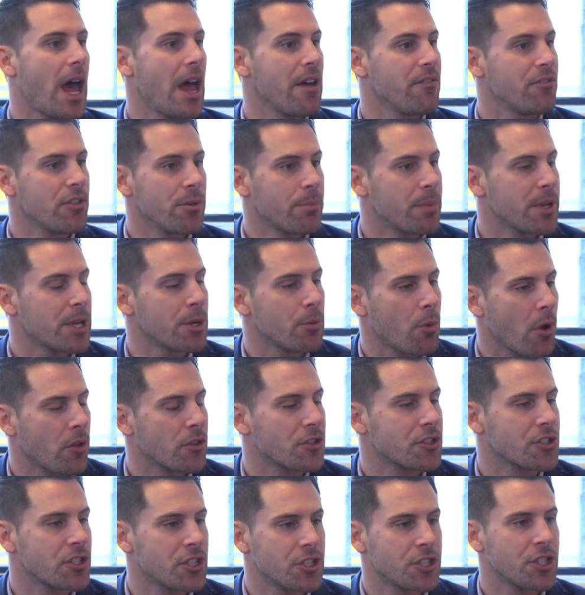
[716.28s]
Everybody
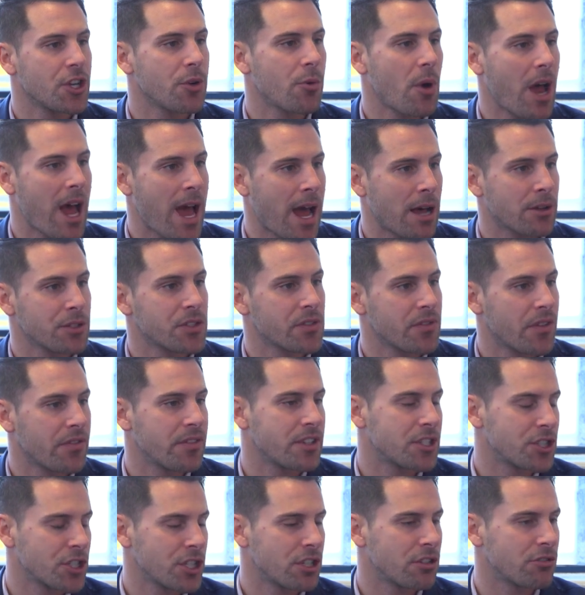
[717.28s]
wants a new house for the
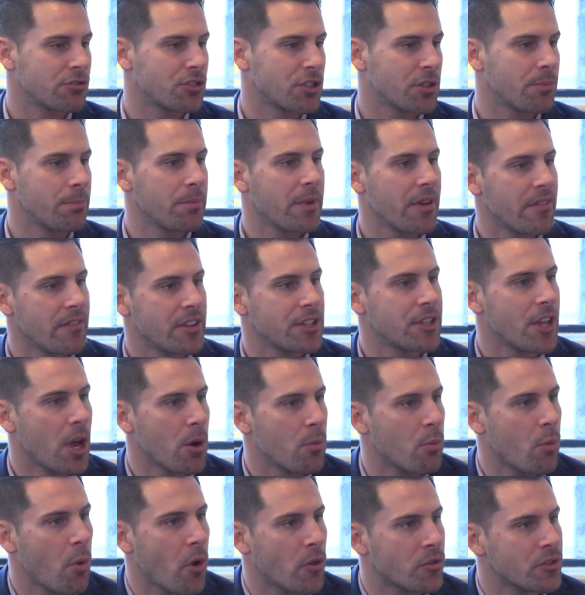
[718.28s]
children, but they
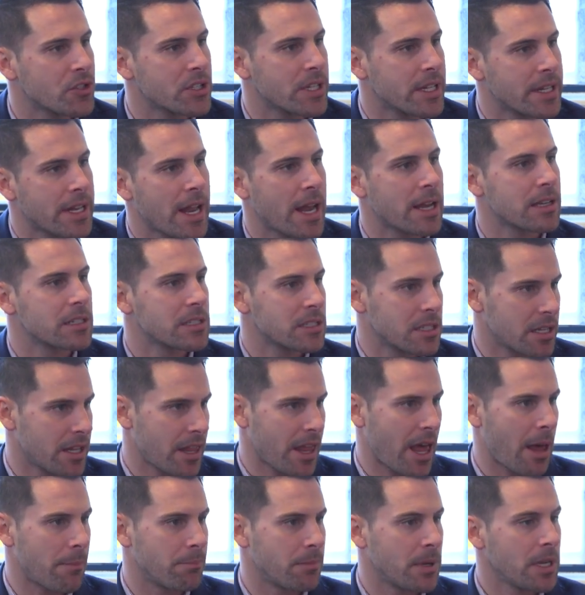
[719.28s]
don't want it next to
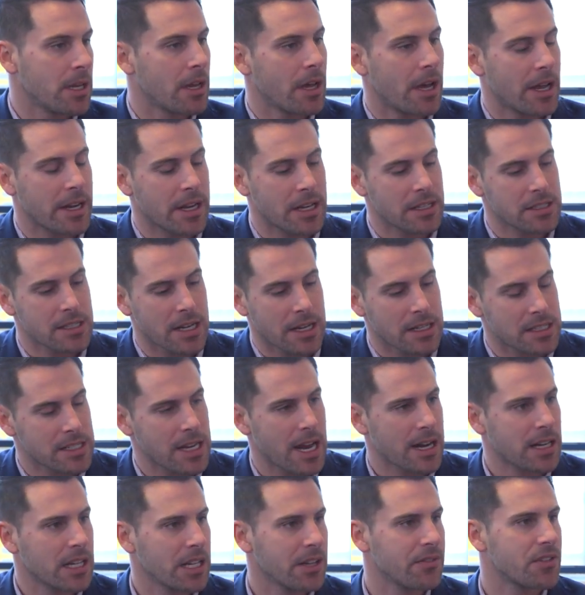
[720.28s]
them. And it's
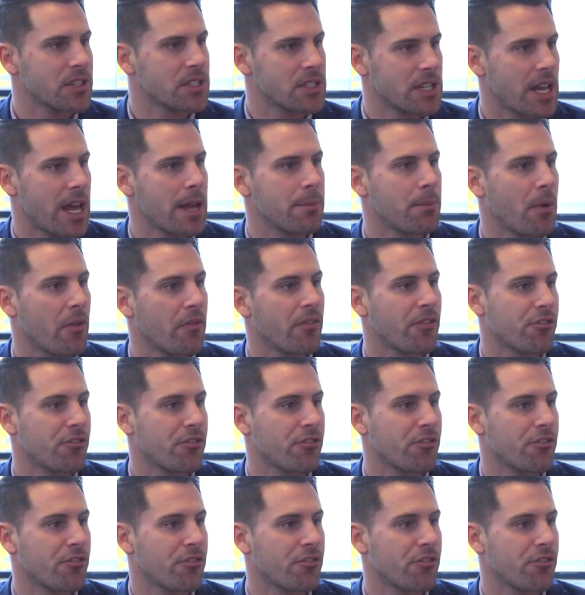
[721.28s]
exactly the same on